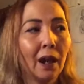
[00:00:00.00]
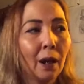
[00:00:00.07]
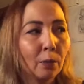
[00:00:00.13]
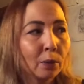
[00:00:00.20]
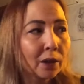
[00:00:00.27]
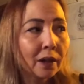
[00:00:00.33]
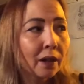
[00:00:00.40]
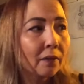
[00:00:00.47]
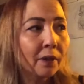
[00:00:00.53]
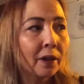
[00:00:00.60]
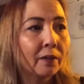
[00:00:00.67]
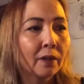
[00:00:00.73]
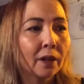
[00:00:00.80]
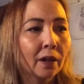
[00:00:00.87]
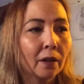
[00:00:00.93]
I would never
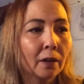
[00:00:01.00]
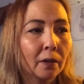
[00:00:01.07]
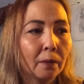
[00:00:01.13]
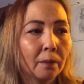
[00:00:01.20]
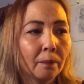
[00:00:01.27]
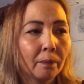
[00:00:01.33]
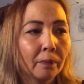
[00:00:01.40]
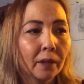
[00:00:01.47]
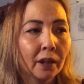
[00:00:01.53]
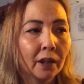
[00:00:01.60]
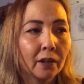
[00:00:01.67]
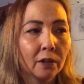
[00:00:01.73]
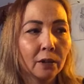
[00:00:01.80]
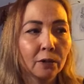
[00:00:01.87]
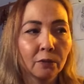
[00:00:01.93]
ever,
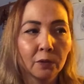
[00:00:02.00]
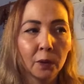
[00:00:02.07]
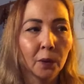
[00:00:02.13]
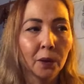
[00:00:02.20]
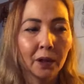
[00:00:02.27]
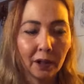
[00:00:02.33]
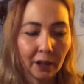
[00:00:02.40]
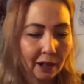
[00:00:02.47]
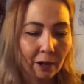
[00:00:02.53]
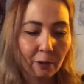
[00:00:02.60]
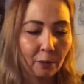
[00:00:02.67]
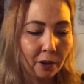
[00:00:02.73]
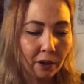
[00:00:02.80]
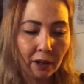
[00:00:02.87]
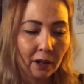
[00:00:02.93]
it could ruin a
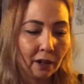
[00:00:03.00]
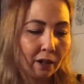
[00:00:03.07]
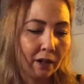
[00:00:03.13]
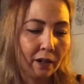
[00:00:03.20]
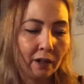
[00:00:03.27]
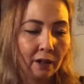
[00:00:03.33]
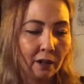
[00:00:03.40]
career,